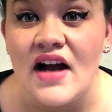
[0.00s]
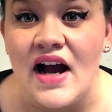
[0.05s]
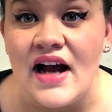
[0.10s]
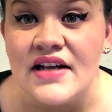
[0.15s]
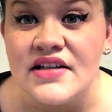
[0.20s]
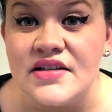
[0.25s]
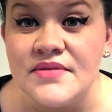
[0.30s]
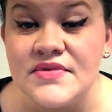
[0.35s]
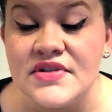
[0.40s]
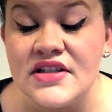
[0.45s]

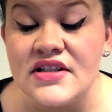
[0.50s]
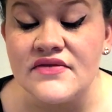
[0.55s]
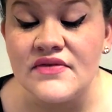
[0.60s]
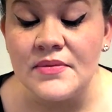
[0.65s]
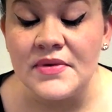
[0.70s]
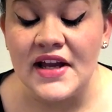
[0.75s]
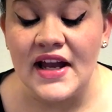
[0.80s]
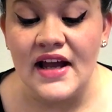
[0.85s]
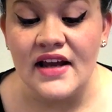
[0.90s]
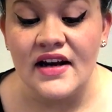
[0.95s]
awesome. She's
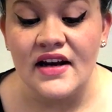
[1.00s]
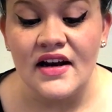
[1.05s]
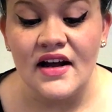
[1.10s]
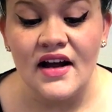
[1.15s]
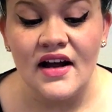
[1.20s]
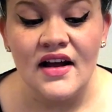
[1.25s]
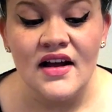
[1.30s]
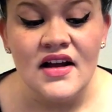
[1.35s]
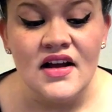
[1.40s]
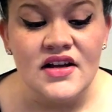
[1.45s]
from
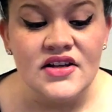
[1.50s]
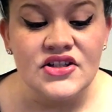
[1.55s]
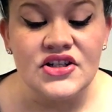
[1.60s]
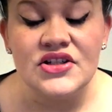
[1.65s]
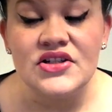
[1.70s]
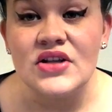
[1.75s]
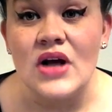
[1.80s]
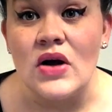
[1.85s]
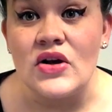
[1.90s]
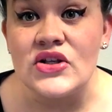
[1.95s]
Canada.
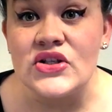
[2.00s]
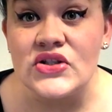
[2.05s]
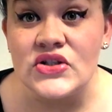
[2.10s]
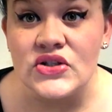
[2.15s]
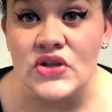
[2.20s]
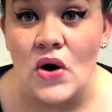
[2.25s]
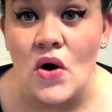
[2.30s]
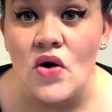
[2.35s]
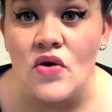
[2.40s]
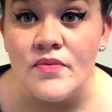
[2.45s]
She's
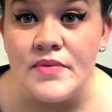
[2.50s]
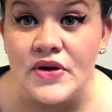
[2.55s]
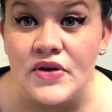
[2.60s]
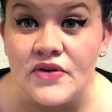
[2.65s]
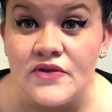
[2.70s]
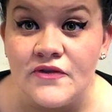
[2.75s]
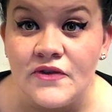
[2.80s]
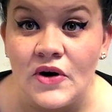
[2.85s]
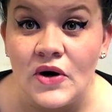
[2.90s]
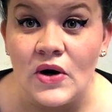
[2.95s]
so
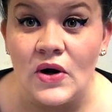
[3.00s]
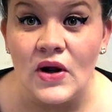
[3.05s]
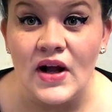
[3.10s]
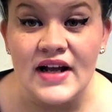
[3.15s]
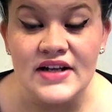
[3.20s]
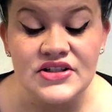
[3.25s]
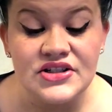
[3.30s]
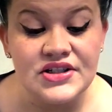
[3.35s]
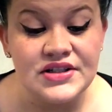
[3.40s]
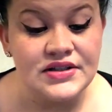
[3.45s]
beautiful
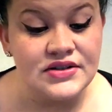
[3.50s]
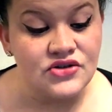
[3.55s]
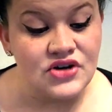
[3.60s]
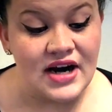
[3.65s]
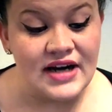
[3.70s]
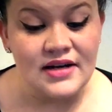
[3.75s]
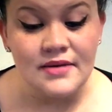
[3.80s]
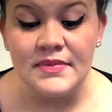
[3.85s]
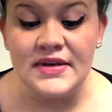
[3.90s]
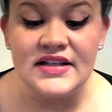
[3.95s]
and she's
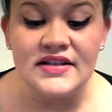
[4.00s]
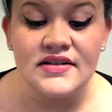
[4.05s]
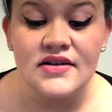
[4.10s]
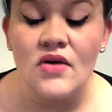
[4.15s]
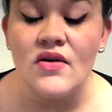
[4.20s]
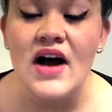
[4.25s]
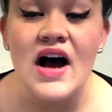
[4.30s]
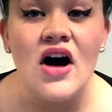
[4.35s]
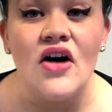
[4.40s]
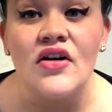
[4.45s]
trying to be
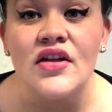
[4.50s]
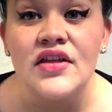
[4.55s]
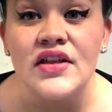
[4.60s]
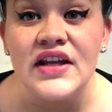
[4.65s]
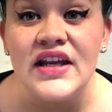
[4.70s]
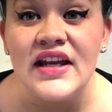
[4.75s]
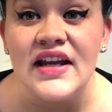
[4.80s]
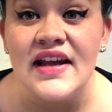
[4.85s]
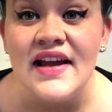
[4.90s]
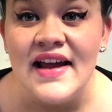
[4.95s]
so
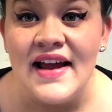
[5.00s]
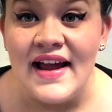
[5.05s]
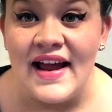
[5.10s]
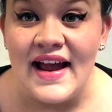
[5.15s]
healthy